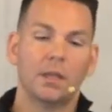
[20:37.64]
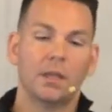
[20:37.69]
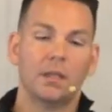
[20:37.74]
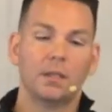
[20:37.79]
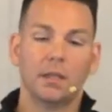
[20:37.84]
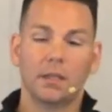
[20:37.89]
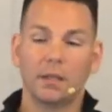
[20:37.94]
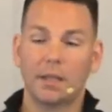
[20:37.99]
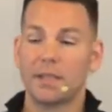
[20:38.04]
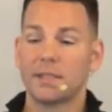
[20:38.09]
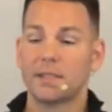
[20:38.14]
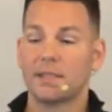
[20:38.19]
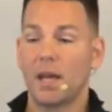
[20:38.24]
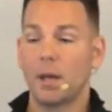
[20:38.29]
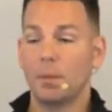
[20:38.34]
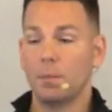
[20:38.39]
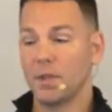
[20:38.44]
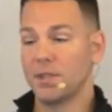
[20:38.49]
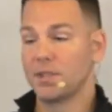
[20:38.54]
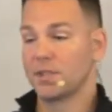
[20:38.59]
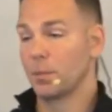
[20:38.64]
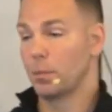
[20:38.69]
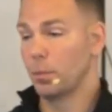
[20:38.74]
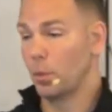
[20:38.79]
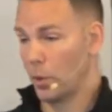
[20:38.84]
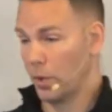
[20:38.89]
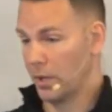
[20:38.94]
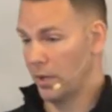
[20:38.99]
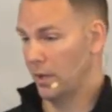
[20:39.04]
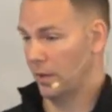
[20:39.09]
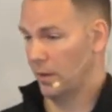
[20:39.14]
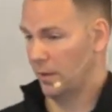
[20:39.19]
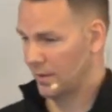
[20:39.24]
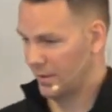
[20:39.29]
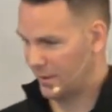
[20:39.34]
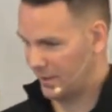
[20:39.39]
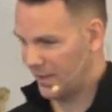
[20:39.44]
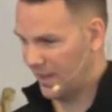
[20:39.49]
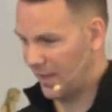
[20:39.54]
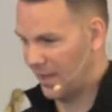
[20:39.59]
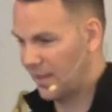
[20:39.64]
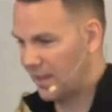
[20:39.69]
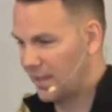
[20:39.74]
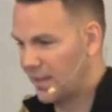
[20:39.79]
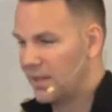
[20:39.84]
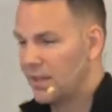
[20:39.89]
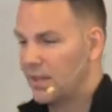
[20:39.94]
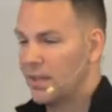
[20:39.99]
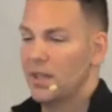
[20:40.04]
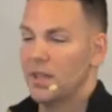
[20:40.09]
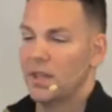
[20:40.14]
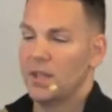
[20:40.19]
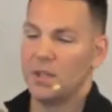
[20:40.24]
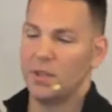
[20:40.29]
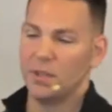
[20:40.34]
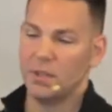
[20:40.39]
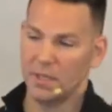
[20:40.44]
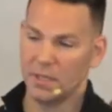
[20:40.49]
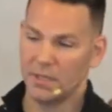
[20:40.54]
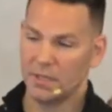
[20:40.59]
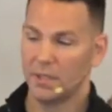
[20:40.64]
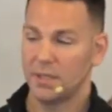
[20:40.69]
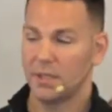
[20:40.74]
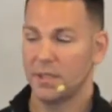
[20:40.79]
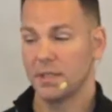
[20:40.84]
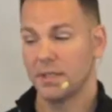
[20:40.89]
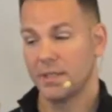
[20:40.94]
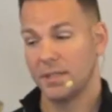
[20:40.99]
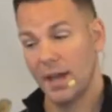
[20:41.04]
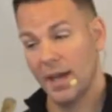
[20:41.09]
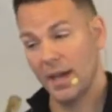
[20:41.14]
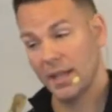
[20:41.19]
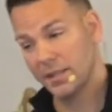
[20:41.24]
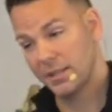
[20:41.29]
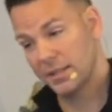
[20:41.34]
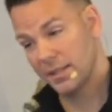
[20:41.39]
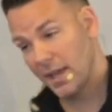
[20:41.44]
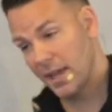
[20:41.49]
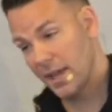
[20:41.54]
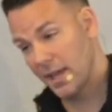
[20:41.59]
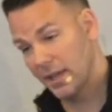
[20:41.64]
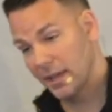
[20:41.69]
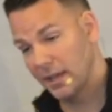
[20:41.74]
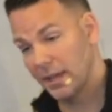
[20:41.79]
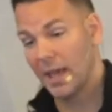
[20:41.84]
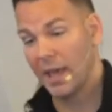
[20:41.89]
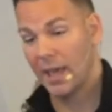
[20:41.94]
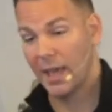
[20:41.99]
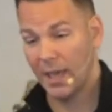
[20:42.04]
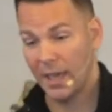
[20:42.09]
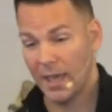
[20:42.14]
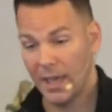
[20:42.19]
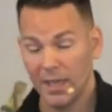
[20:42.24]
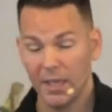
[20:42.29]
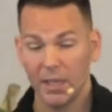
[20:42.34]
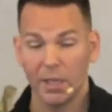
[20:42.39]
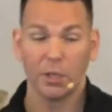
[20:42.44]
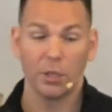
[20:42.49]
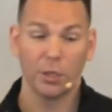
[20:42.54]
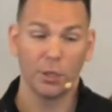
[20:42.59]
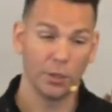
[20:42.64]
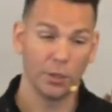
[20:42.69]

Now, let's not miss the point here, okay? Jesus is not saying, hey, you're